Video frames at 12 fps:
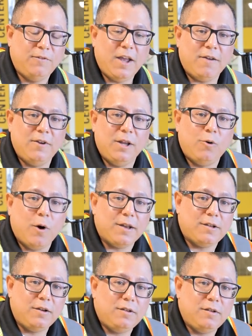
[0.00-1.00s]
If you have any
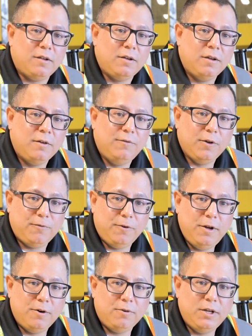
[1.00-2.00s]
questions, feel
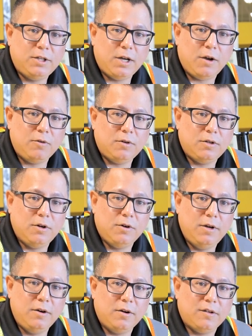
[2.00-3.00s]
free to reach out to
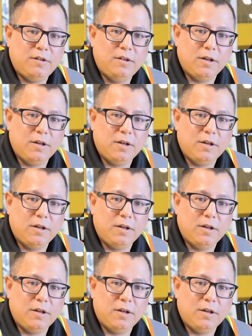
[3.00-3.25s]
your nearest